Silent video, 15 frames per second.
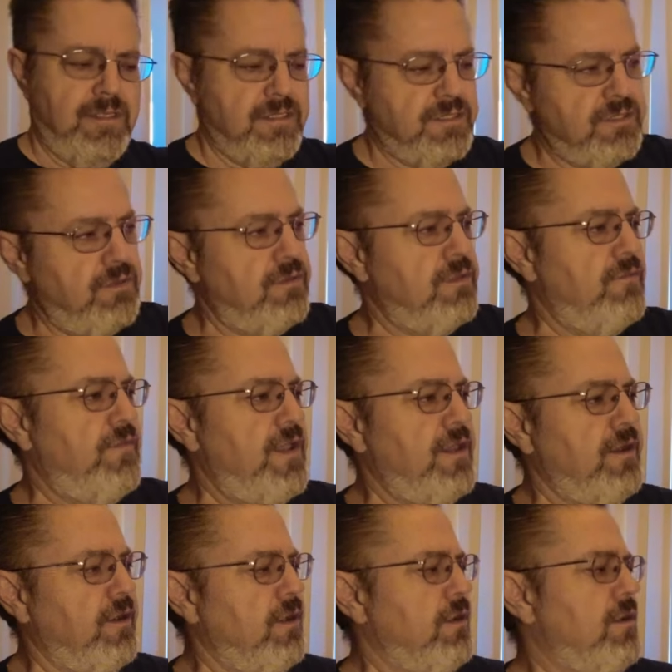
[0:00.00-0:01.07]
So the
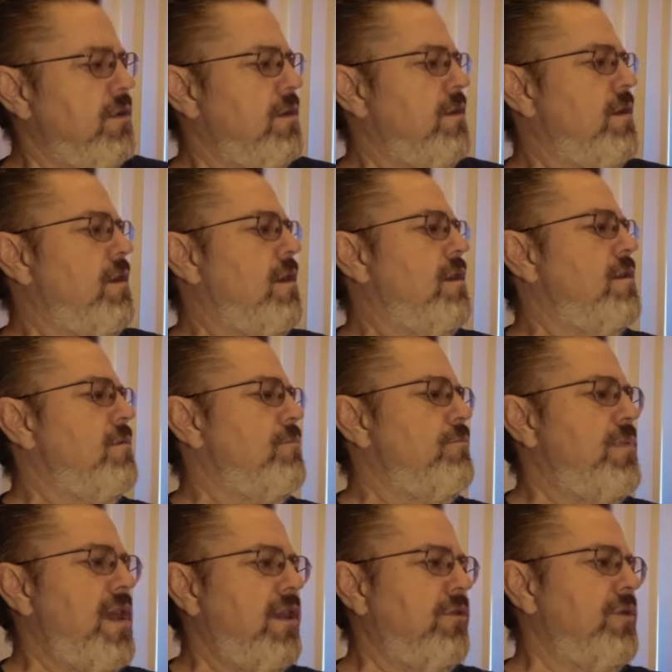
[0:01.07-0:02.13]
Vatrer
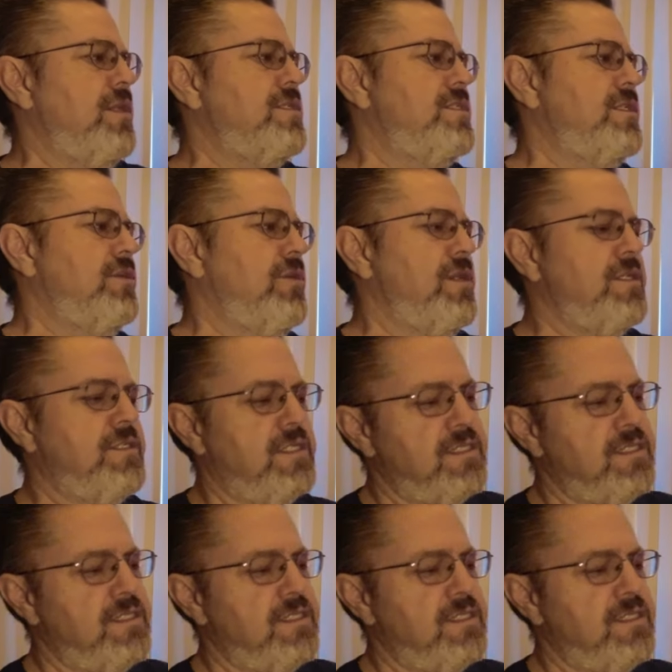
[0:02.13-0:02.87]
battery series,